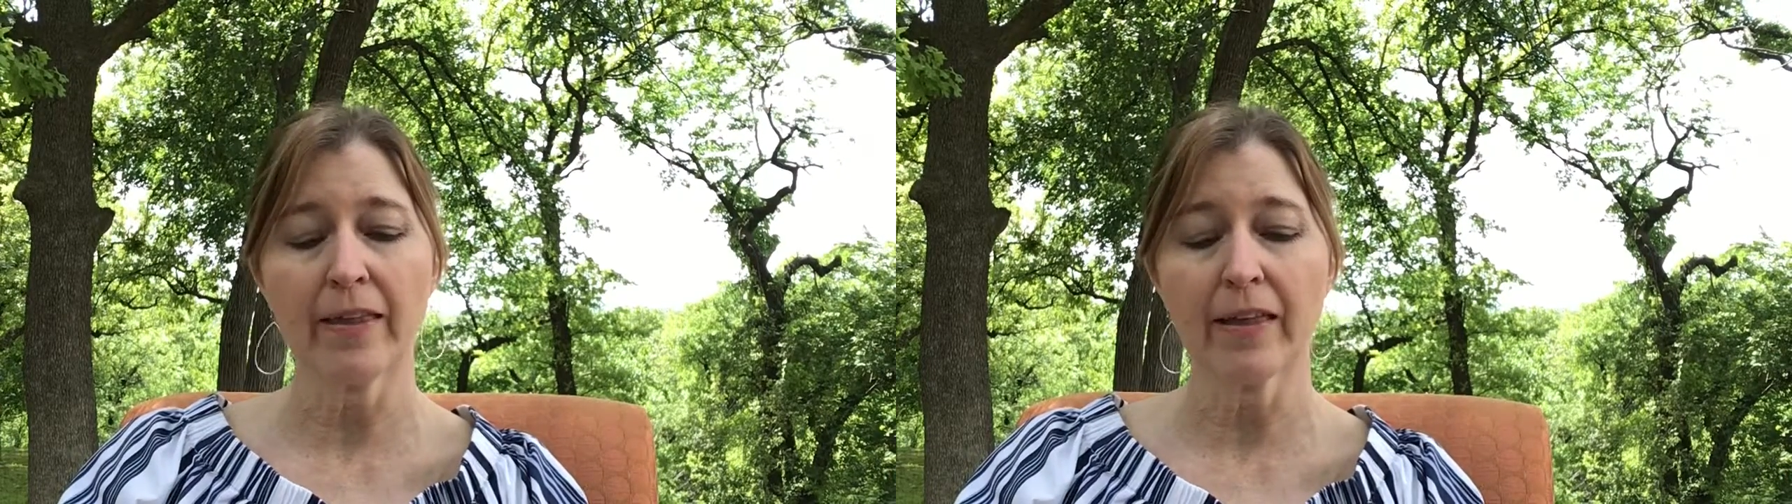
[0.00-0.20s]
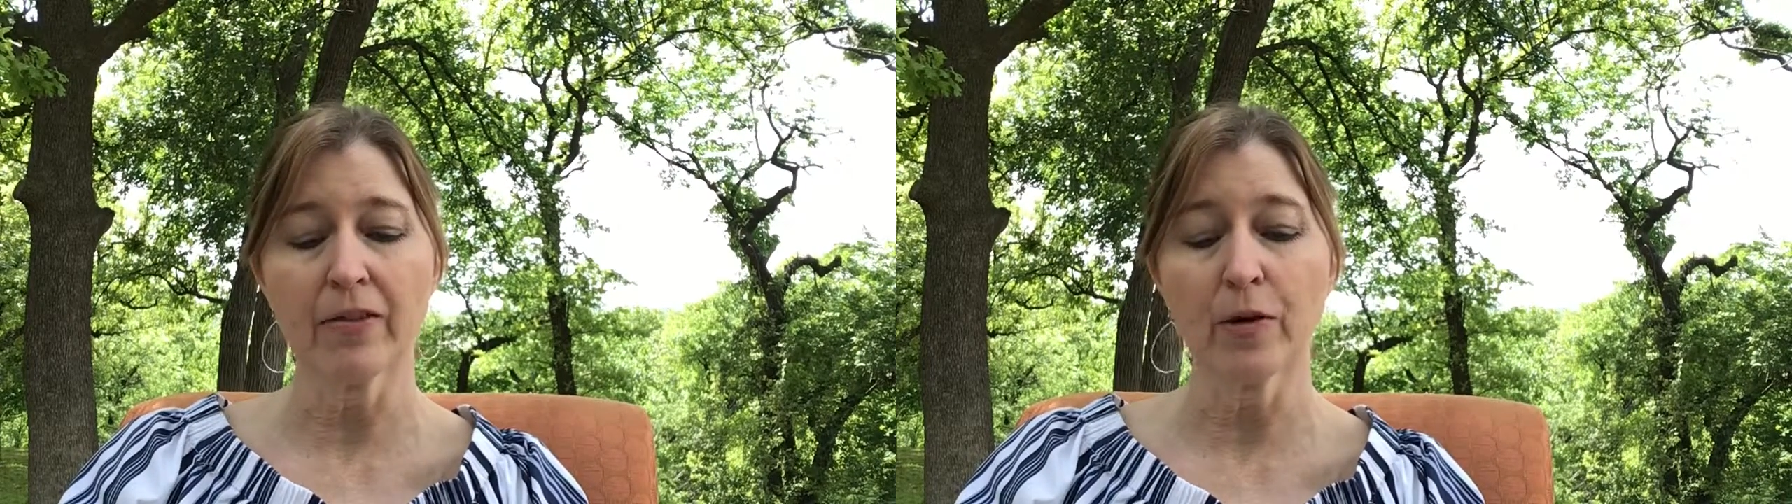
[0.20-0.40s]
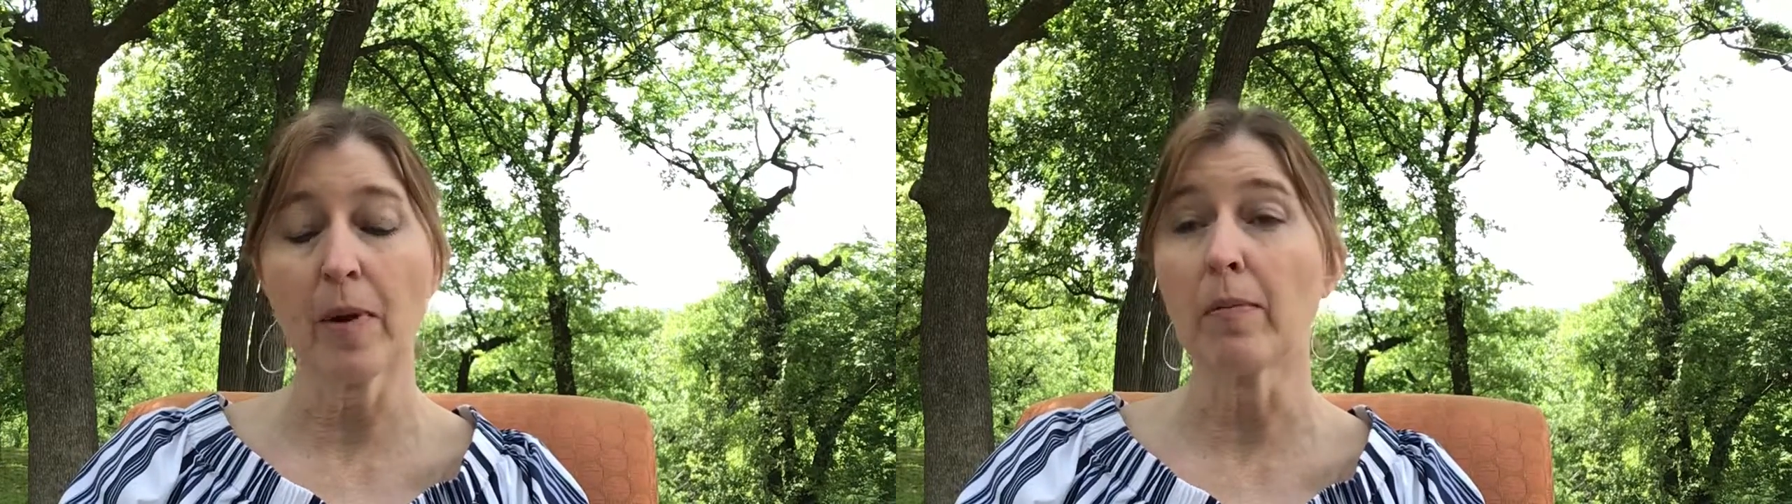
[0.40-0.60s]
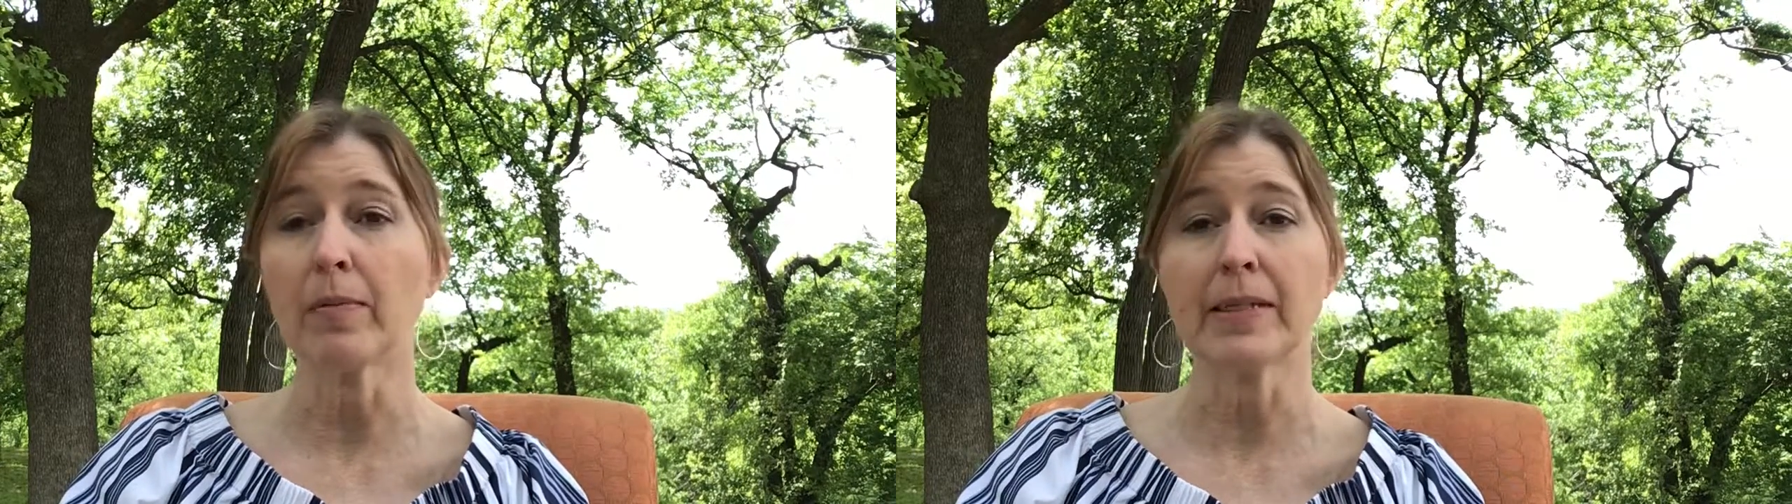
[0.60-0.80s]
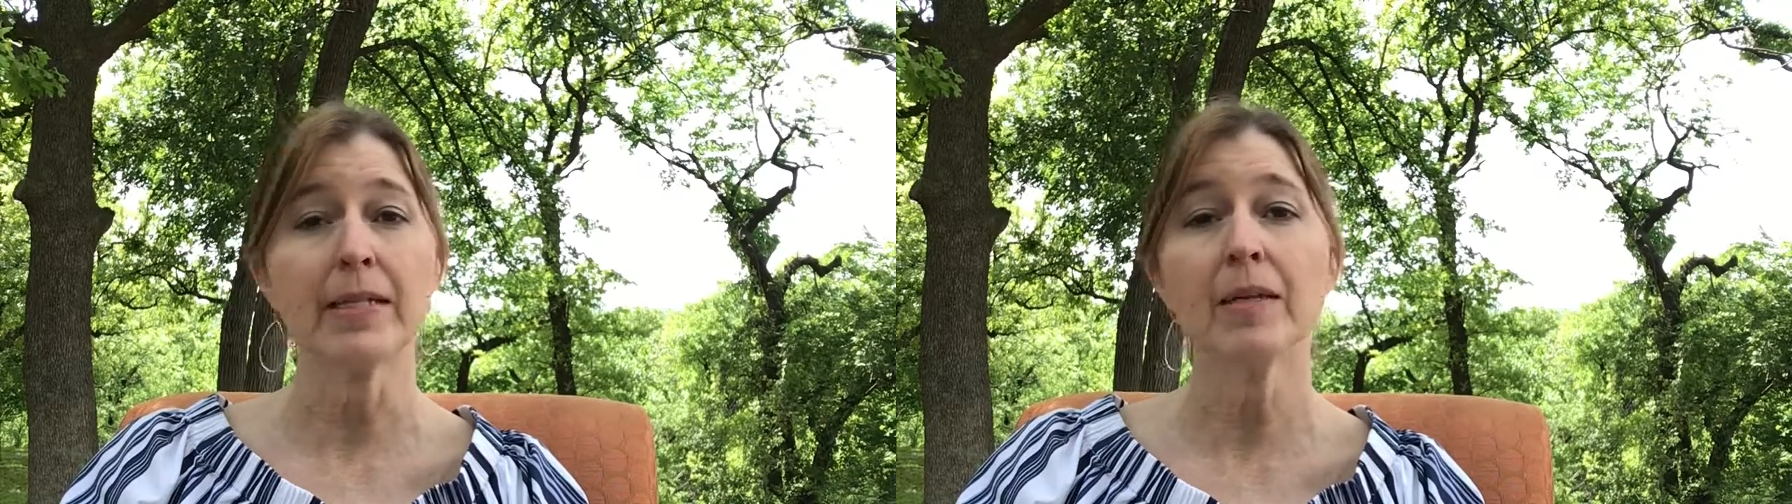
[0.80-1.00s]
I think there are
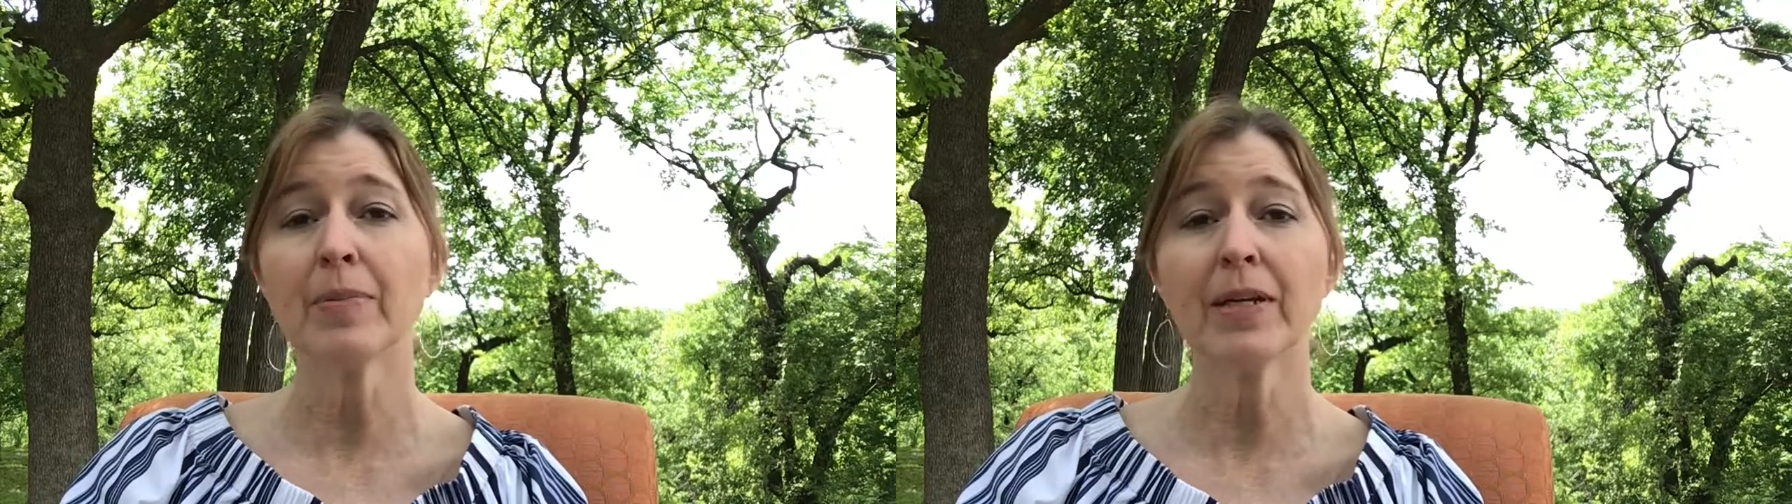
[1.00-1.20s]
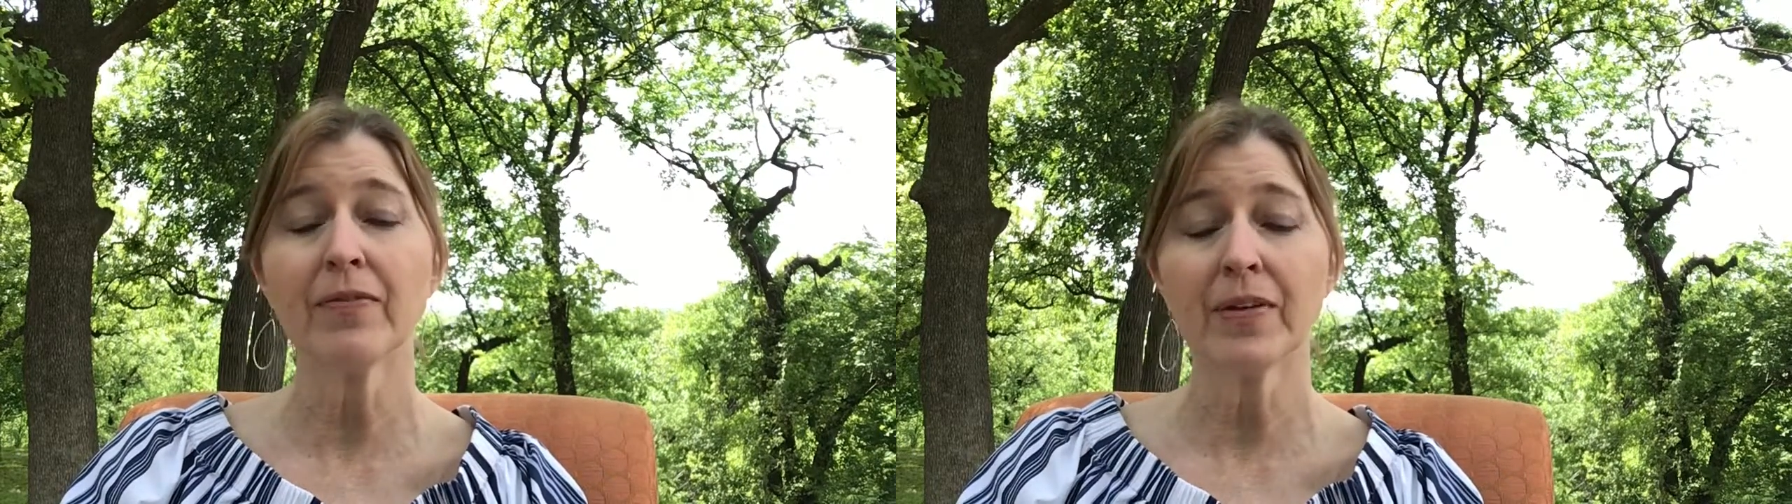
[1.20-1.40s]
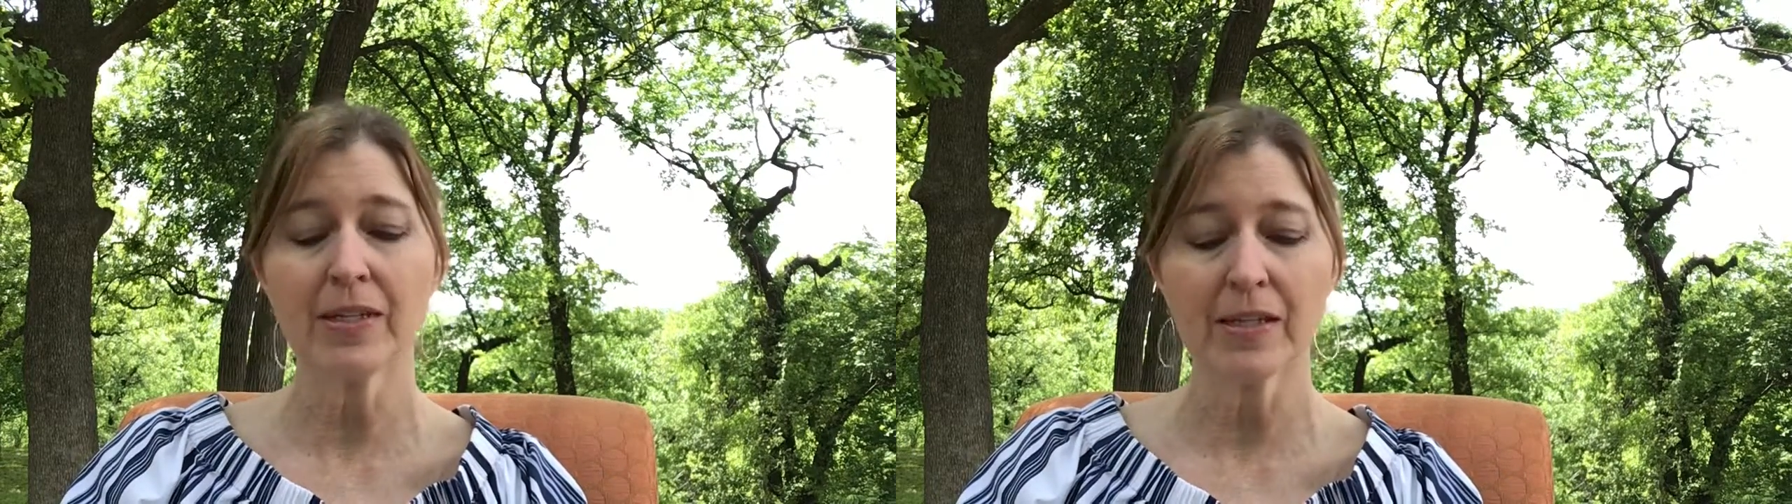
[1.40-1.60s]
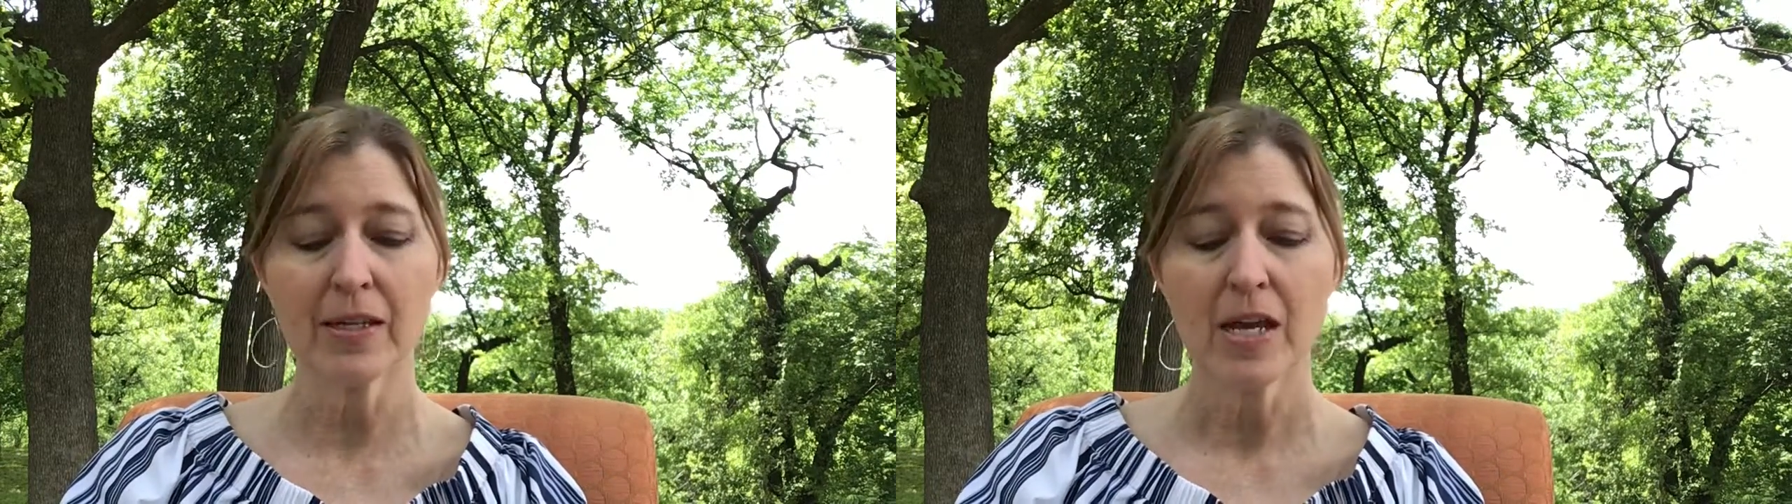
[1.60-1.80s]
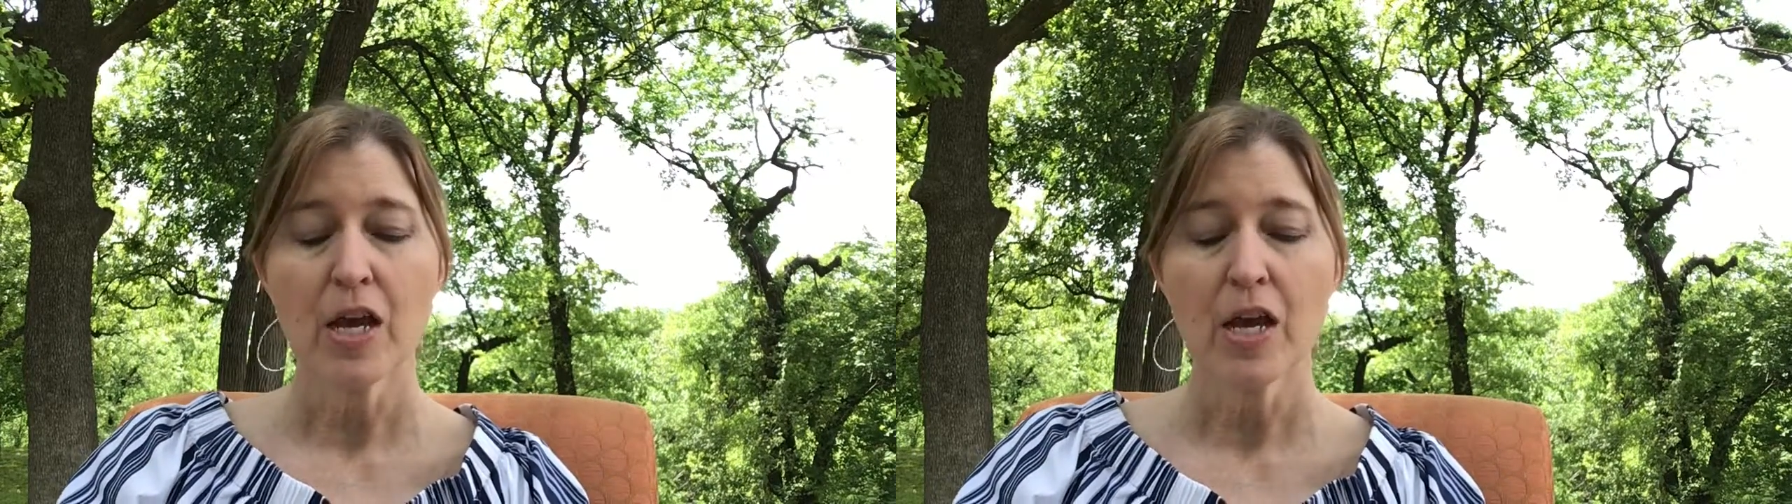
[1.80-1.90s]
probably 10 benefits,